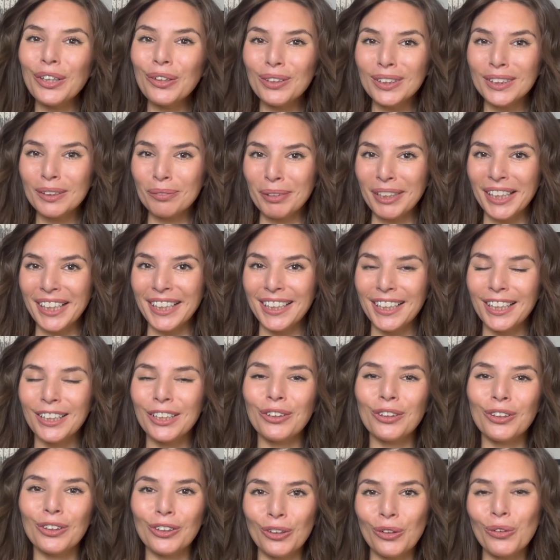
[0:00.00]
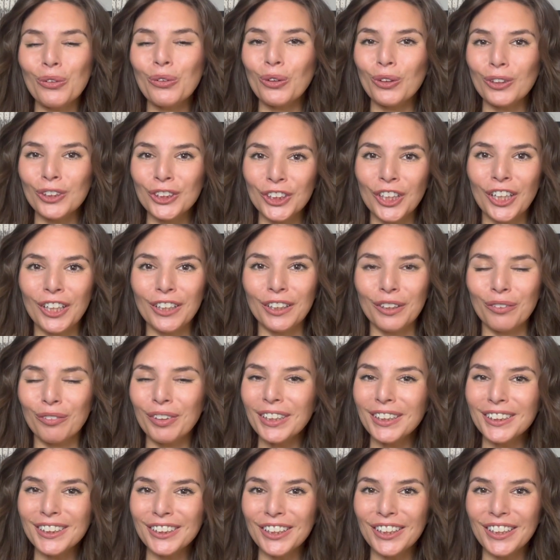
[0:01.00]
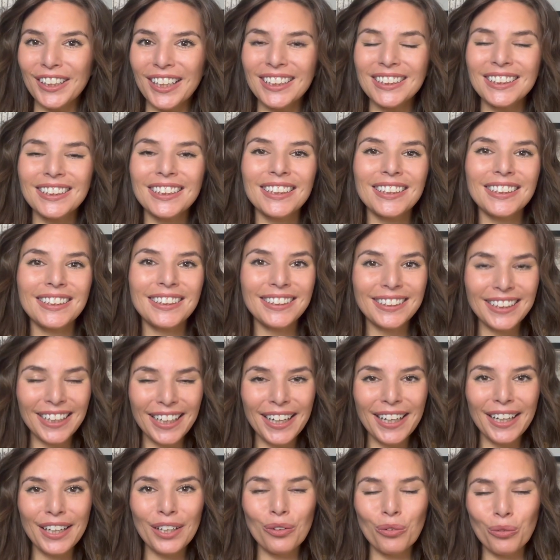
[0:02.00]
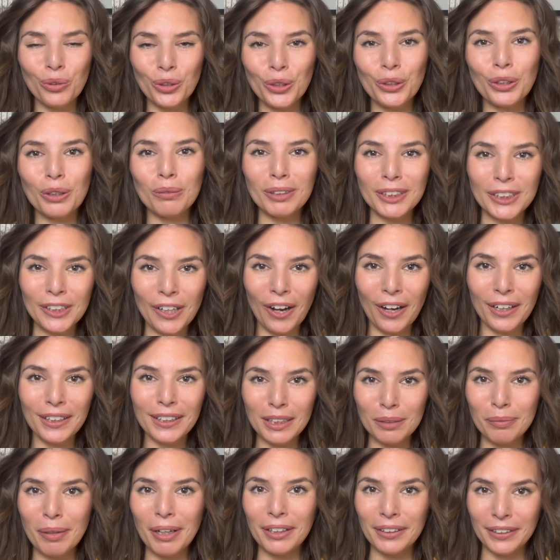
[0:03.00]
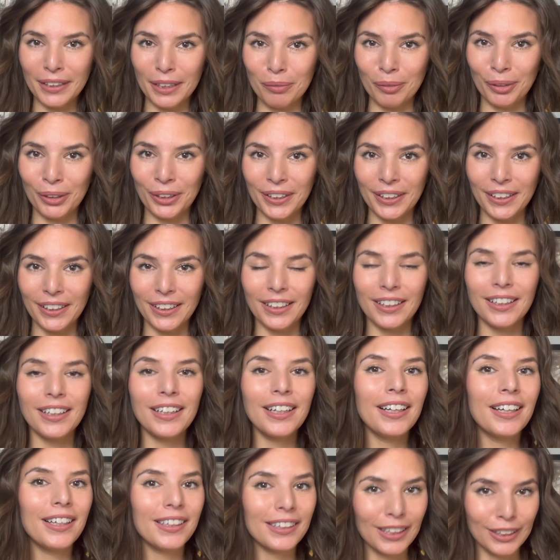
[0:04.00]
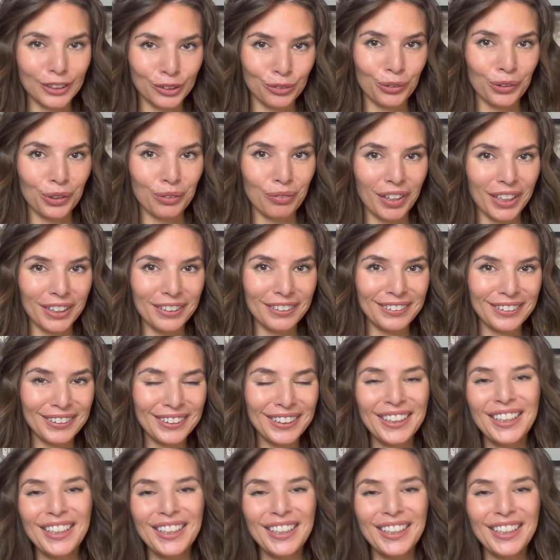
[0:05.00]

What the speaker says: it's Milena, your local Charlotte realtor, and today we are going to be talking about a neighborhood that is really fun.